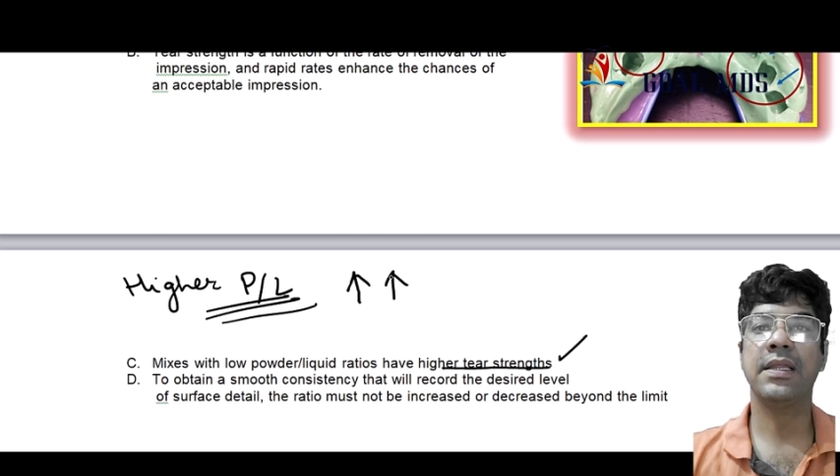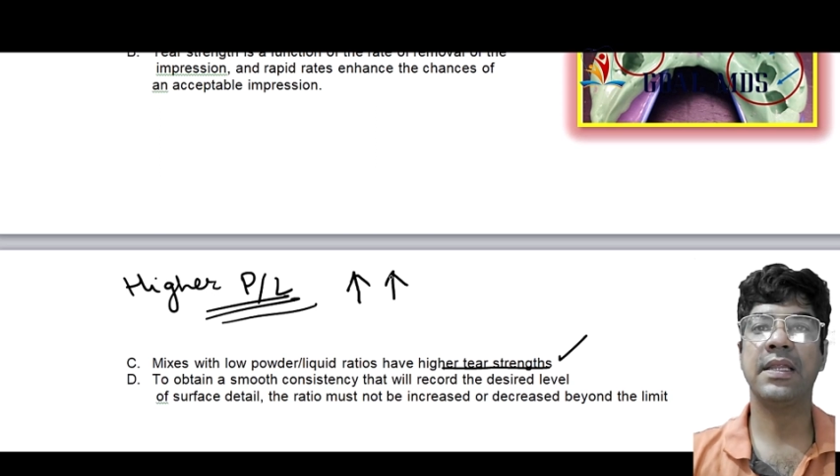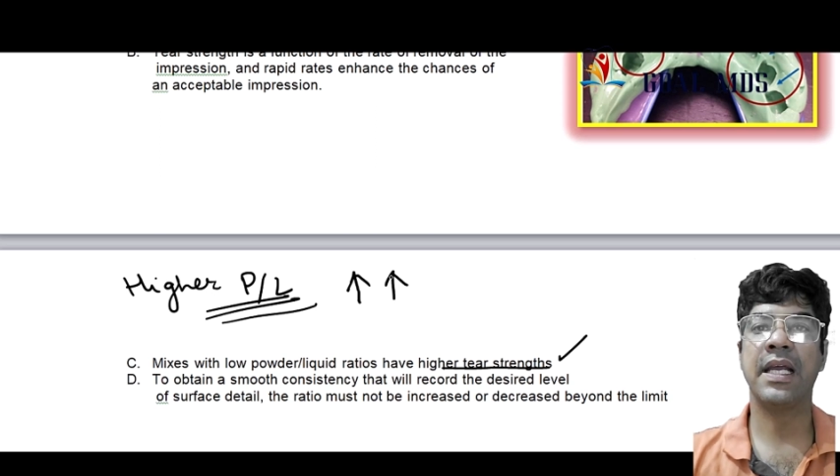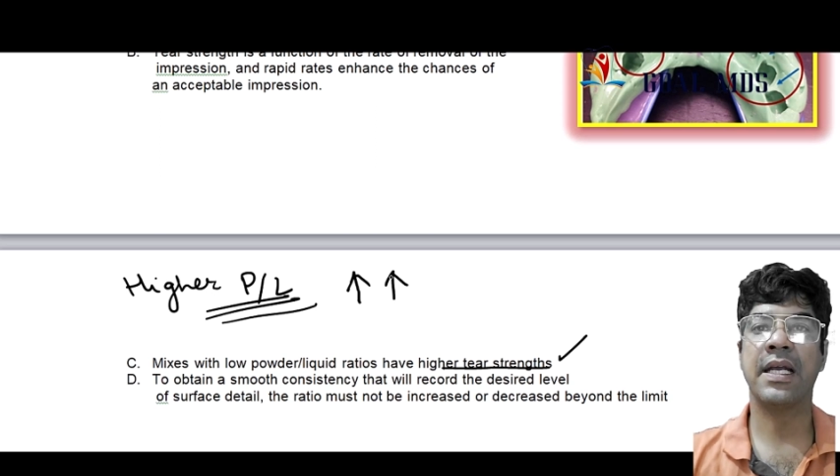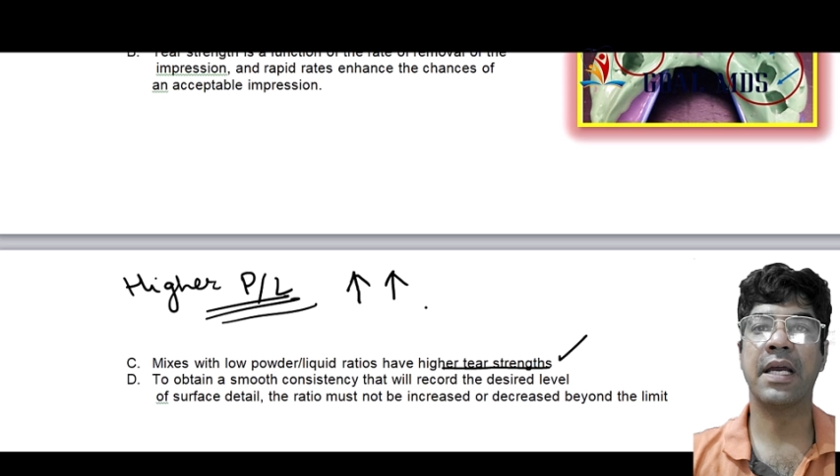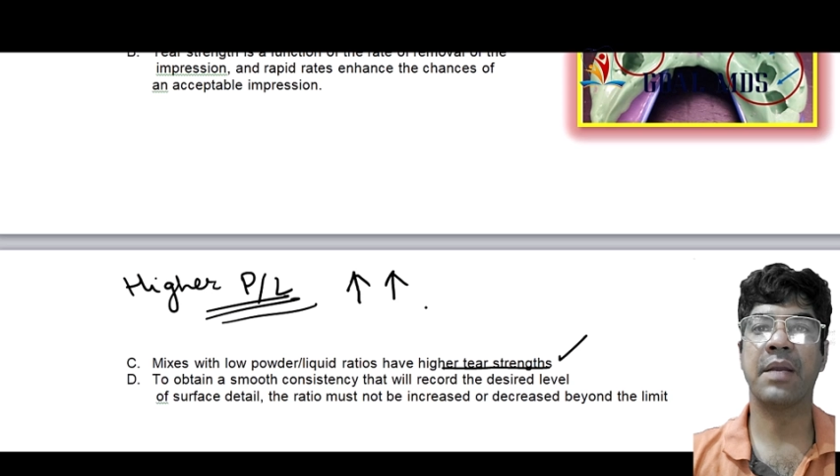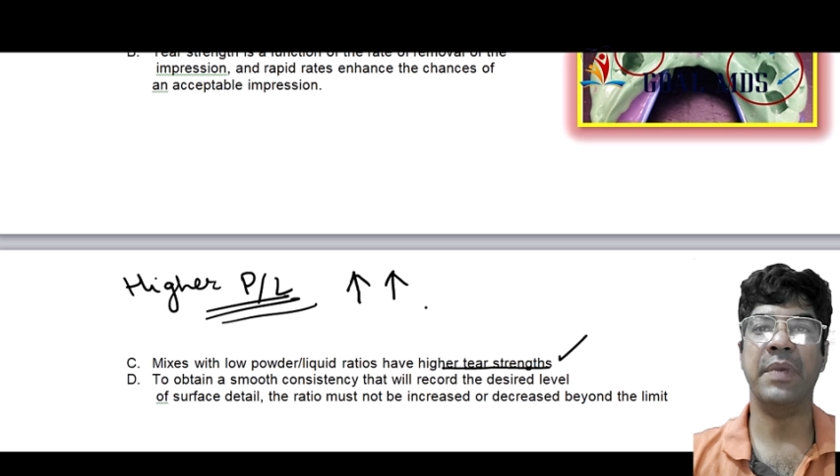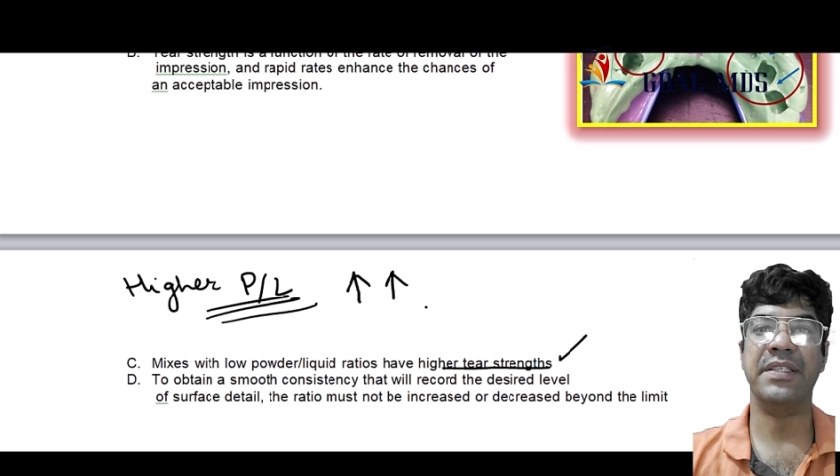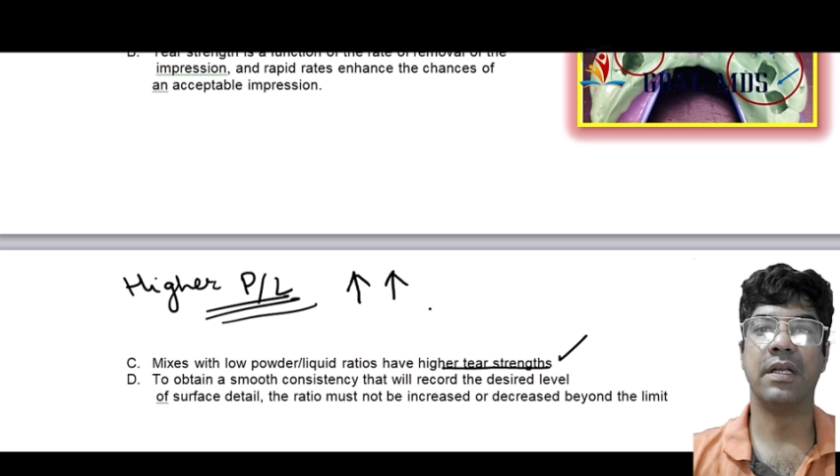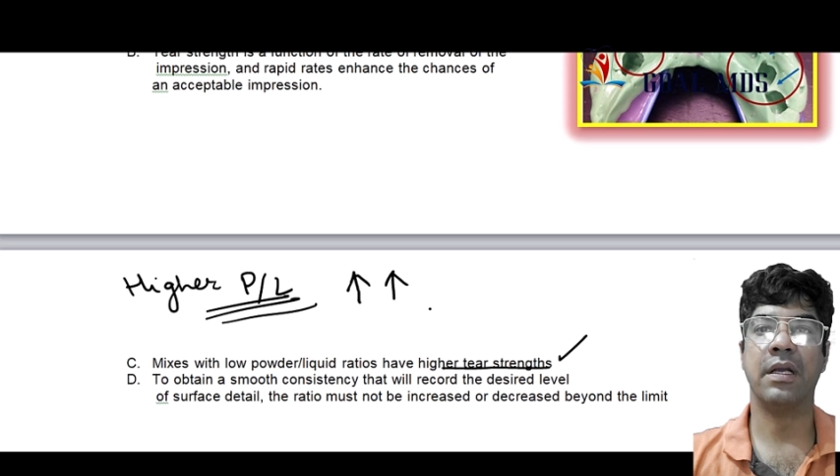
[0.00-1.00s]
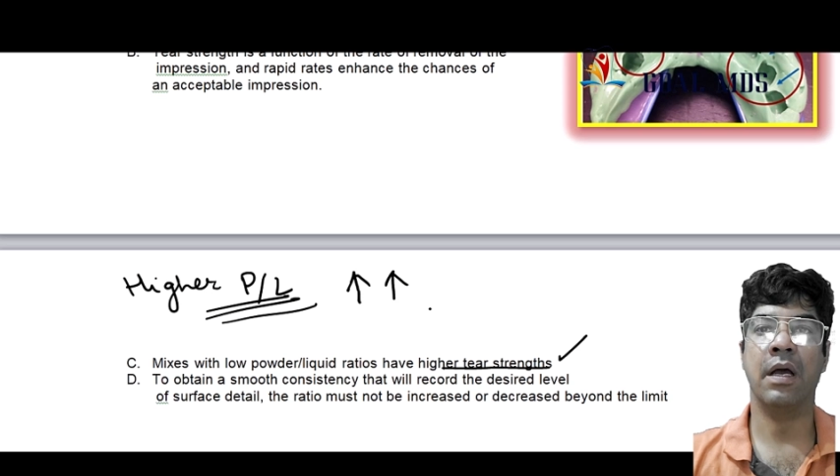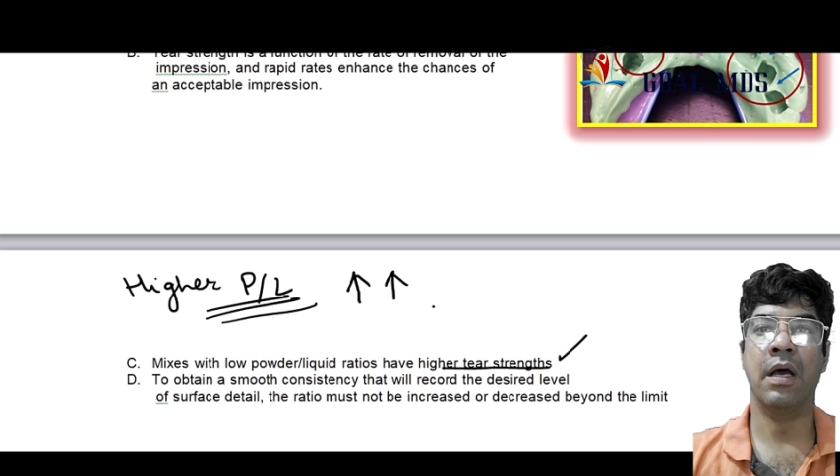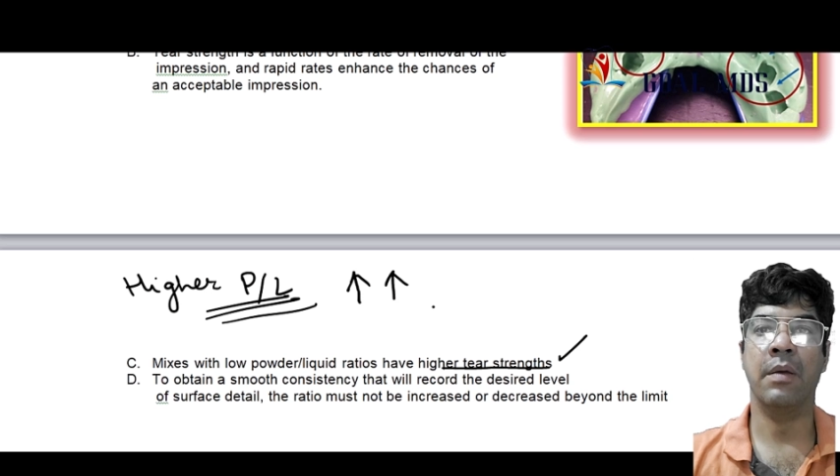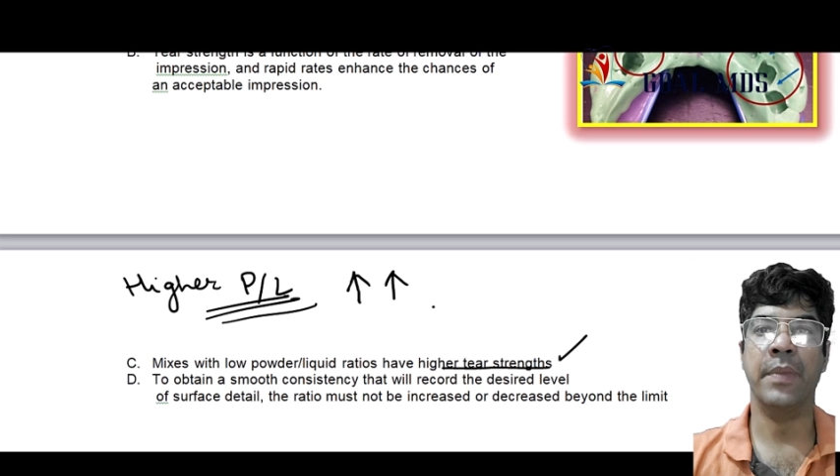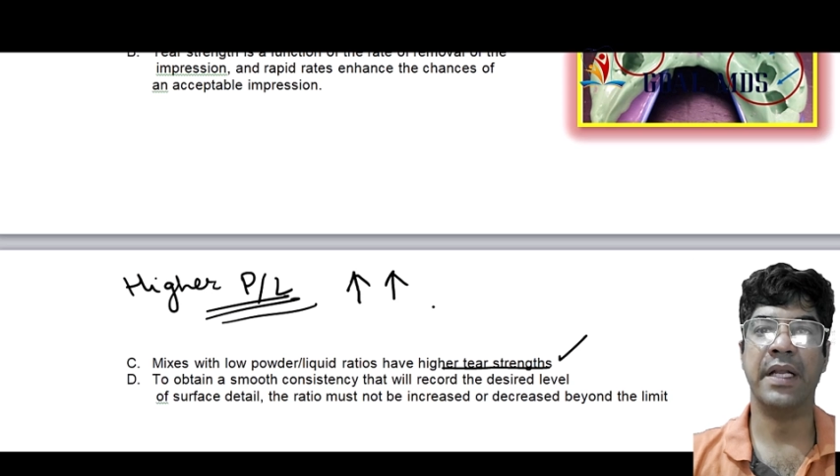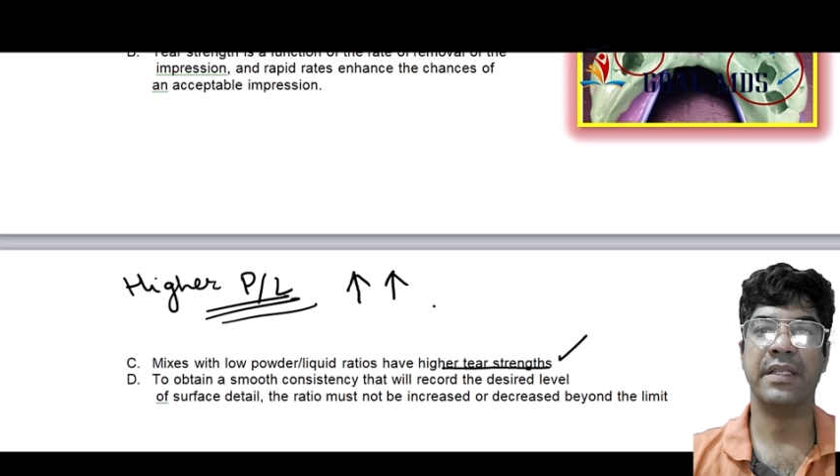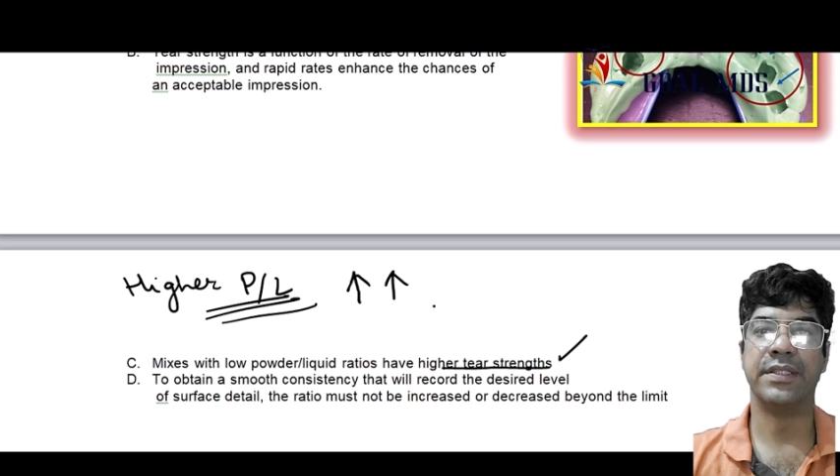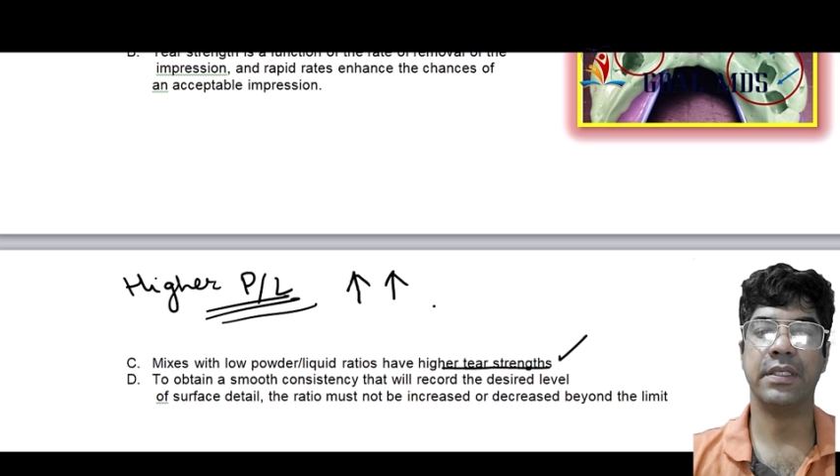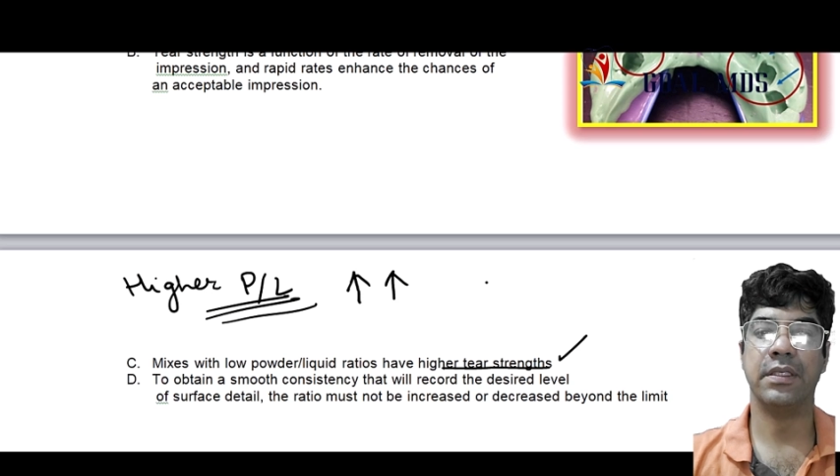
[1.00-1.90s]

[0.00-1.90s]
thicker mix,